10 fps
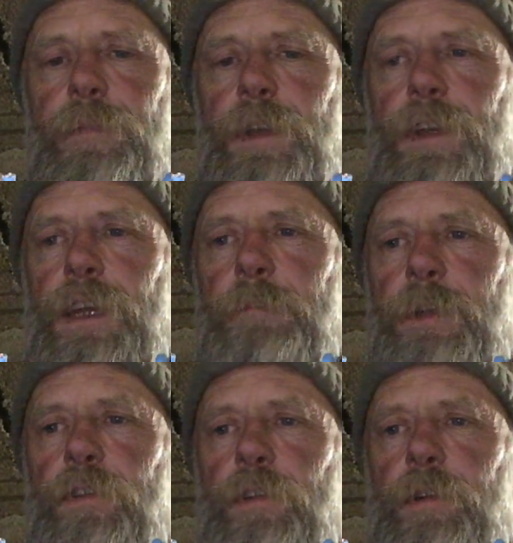And they'd be
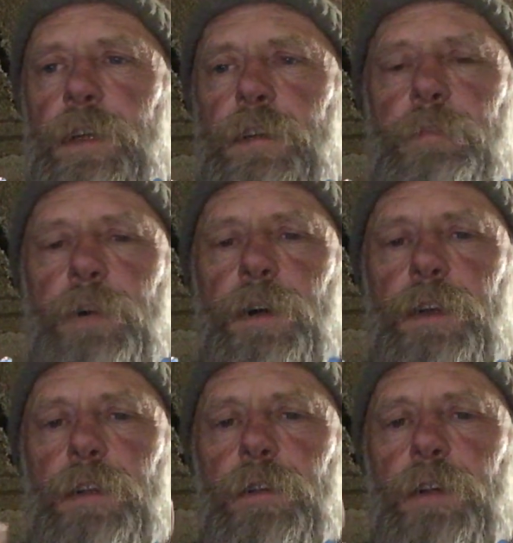joined by a
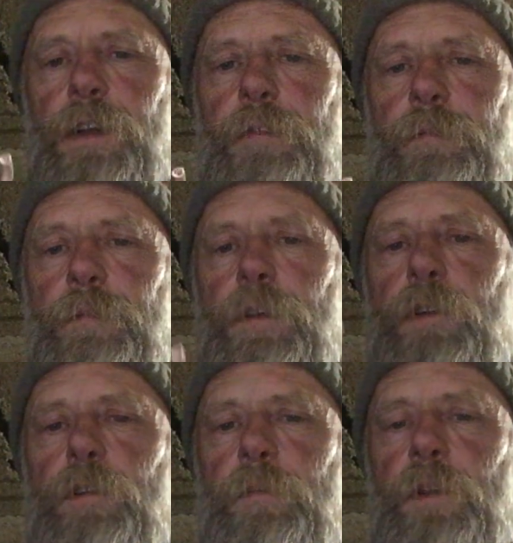little kind of
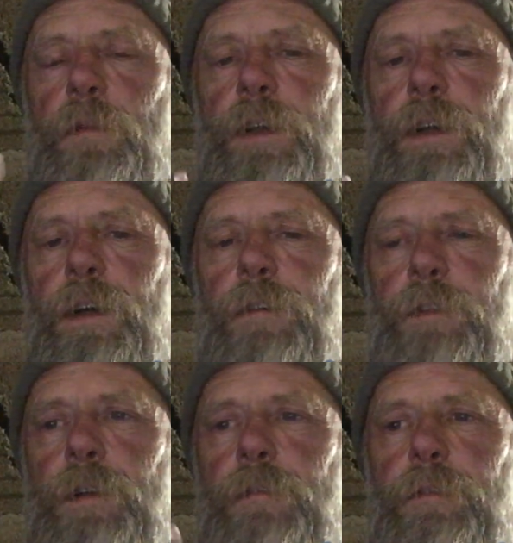loop that went
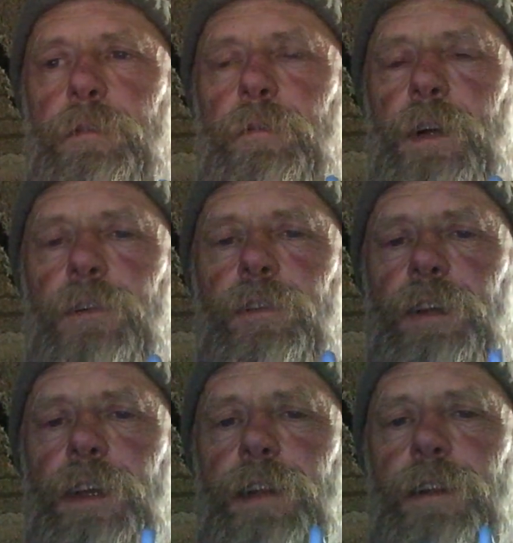over from one to
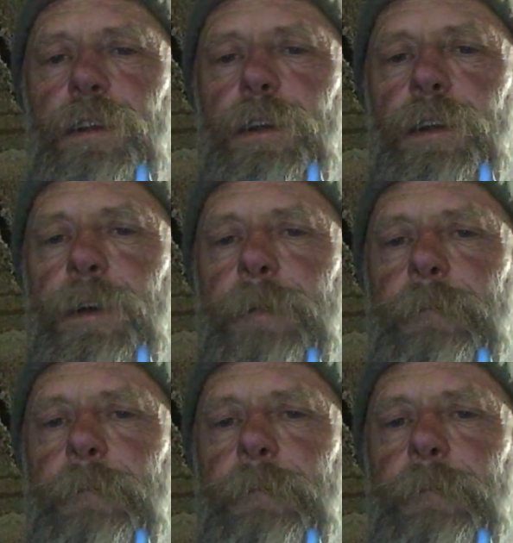the other like that.